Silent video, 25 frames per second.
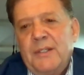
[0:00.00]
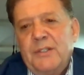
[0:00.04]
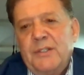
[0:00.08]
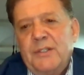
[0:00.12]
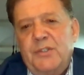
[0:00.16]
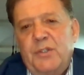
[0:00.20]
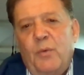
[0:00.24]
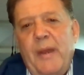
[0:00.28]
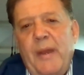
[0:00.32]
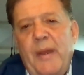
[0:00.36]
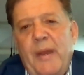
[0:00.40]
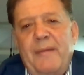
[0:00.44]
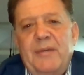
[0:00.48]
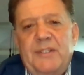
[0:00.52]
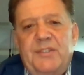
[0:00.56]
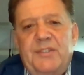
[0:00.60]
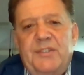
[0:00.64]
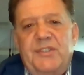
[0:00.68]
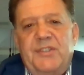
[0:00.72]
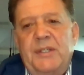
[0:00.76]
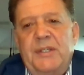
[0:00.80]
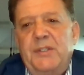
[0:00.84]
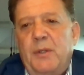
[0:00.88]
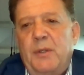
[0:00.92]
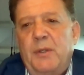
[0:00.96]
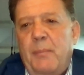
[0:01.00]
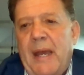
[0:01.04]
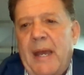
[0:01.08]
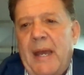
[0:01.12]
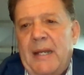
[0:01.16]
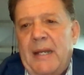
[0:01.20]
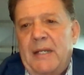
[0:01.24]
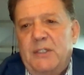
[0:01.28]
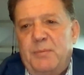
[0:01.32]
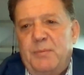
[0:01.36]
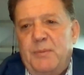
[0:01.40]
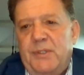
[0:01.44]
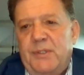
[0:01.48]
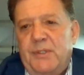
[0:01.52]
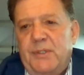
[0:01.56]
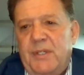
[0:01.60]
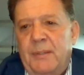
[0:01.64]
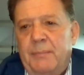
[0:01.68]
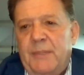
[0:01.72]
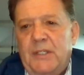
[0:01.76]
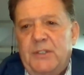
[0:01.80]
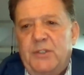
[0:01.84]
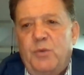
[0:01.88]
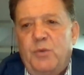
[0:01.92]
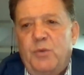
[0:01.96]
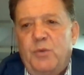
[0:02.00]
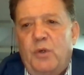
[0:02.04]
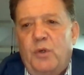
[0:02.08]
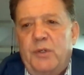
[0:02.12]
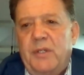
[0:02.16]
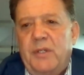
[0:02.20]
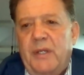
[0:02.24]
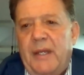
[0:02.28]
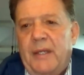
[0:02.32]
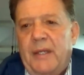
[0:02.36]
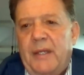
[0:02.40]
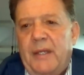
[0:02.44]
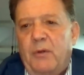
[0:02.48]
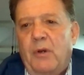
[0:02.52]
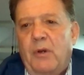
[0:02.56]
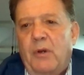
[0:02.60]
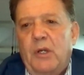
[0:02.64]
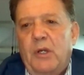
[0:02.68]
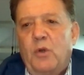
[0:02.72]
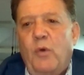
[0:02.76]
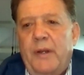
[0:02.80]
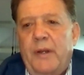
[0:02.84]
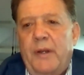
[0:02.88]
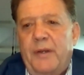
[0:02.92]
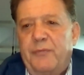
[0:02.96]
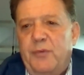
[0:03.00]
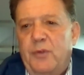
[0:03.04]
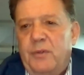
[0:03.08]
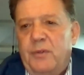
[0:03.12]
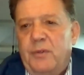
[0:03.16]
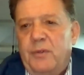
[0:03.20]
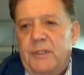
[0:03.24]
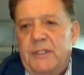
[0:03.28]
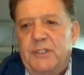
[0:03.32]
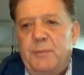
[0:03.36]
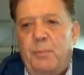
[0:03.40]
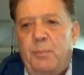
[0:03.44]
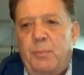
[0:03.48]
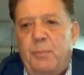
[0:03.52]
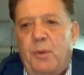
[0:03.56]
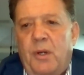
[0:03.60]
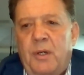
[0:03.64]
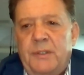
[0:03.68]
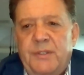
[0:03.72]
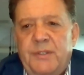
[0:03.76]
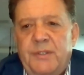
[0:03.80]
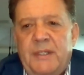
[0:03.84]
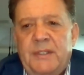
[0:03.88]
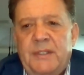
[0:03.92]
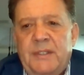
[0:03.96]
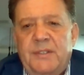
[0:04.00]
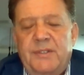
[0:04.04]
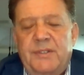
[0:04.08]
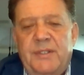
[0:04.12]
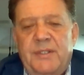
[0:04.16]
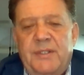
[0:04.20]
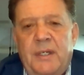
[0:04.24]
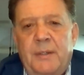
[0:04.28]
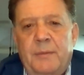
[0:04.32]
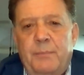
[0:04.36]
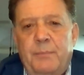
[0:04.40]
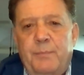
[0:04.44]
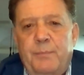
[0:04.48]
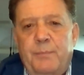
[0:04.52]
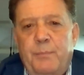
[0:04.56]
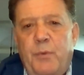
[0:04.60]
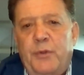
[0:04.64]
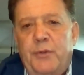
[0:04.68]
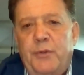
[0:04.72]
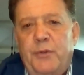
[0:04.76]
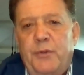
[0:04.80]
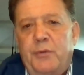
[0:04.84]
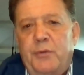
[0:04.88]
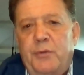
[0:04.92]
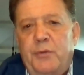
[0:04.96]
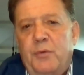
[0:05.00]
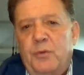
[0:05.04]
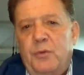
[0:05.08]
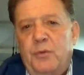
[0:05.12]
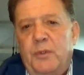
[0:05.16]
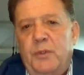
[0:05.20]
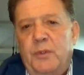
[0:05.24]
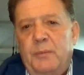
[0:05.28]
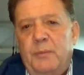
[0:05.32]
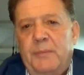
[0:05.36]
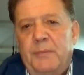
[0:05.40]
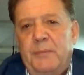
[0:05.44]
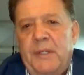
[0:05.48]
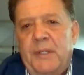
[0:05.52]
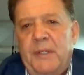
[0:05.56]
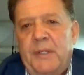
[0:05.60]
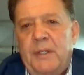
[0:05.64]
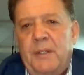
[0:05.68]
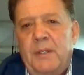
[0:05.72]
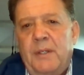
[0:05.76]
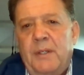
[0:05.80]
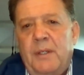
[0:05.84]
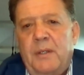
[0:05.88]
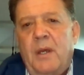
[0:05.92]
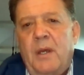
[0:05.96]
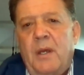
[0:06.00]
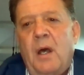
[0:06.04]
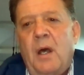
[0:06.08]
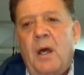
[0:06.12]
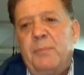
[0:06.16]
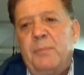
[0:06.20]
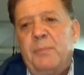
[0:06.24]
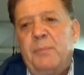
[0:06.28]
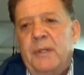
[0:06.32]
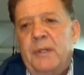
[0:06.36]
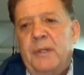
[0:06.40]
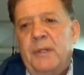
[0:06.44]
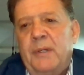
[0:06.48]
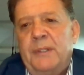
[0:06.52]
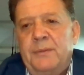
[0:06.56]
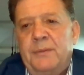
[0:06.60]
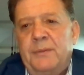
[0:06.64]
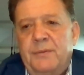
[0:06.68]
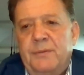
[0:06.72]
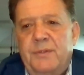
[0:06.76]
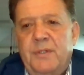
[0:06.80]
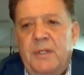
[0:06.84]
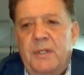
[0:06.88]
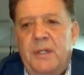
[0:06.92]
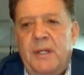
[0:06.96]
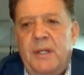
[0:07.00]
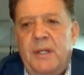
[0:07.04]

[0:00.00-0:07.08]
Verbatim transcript: So we have a senior management team that's worked together on quite a few of these projects, uh, both through Lumina Copper and today.